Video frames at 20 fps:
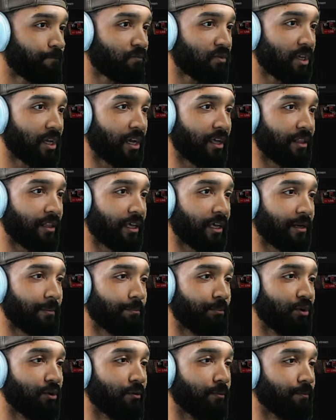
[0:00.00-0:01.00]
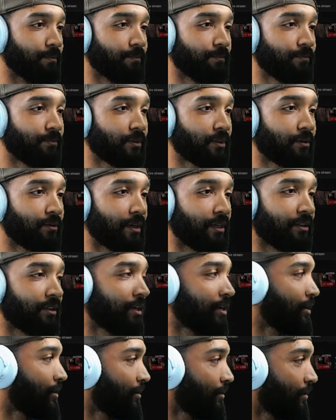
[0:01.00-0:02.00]
And then boom. Right
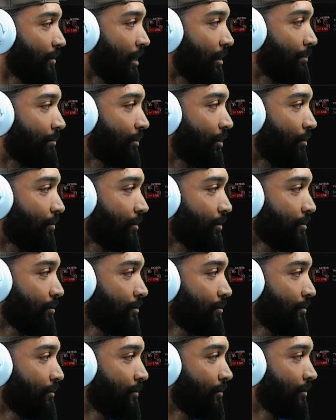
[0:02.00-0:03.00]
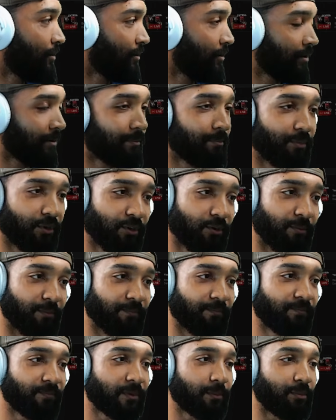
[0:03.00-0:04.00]
there. Uploading. Boom.
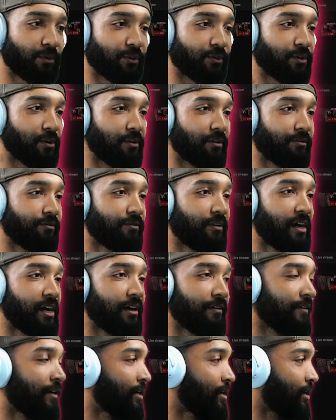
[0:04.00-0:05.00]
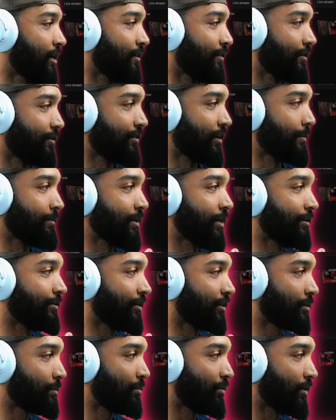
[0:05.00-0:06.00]
Persona 5. And the thumbnail
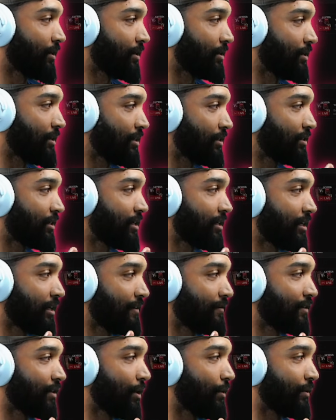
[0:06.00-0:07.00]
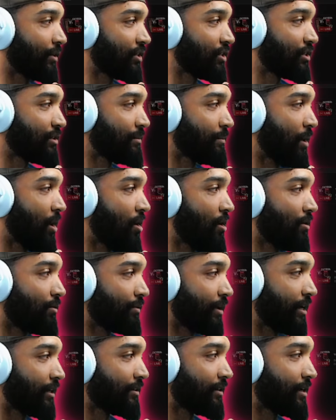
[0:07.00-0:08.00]
looks pretty decent even though it's small
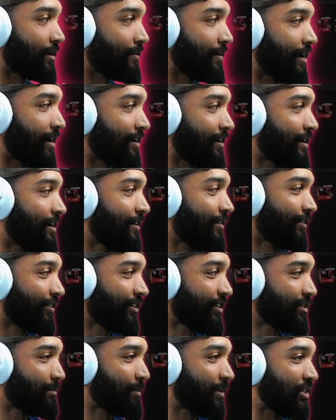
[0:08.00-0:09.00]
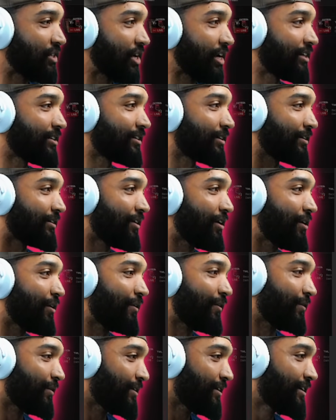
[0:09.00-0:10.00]
right there, right? Look at this magenta
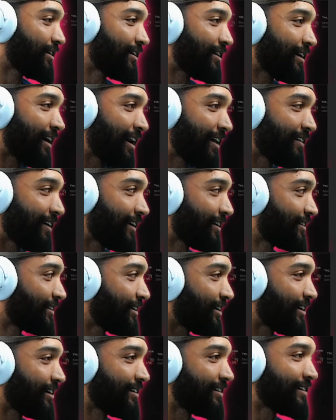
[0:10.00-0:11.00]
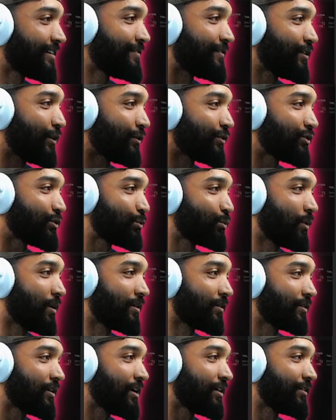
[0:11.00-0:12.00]
glow. I like that. Even though it's the
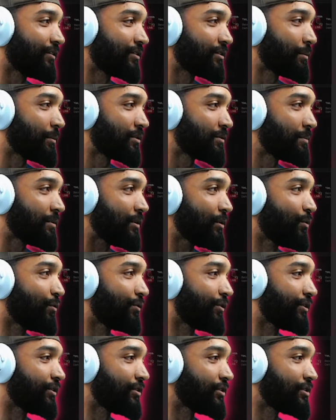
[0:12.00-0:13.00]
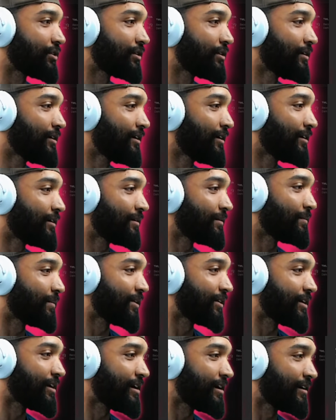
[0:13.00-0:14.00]
wrong color, it's supposed to be orange.
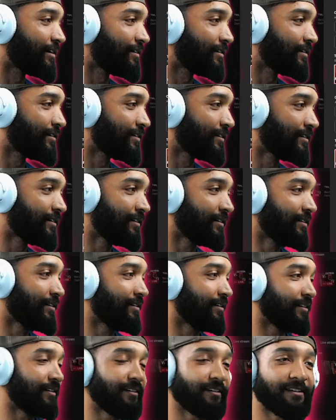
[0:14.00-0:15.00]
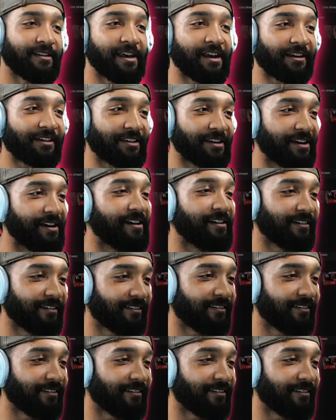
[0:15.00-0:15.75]
But yeah. Heck yeah.